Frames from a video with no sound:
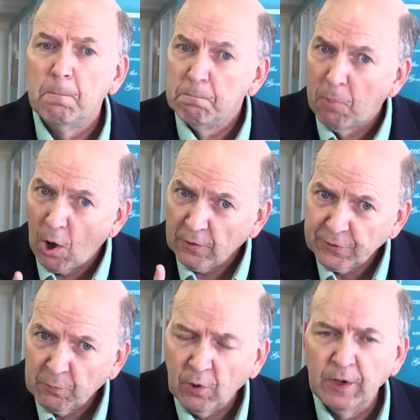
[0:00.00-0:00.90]

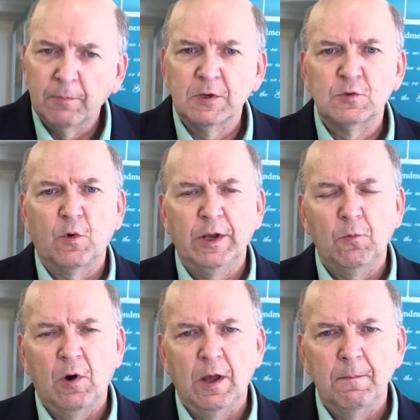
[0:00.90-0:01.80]
Baltimore, number
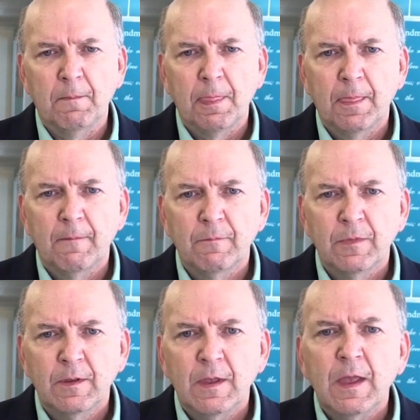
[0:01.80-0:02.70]

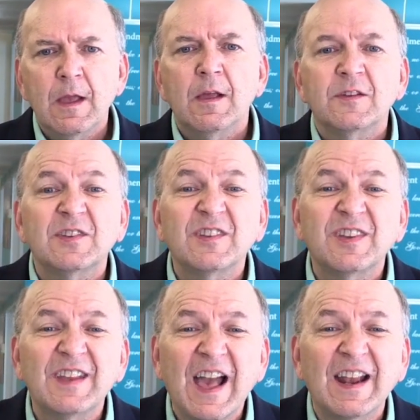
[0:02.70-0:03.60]
21.
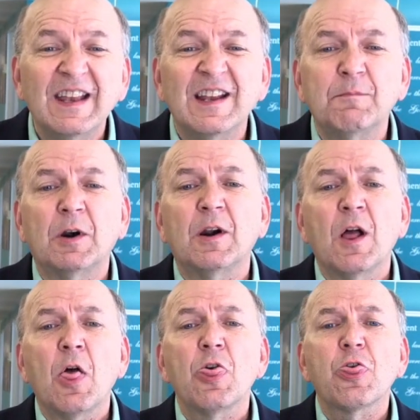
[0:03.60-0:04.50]
Cincinnati, number
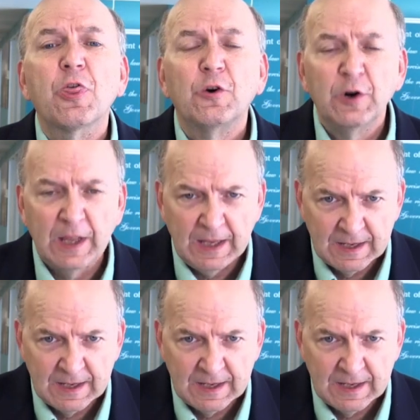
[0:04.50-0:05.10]
30.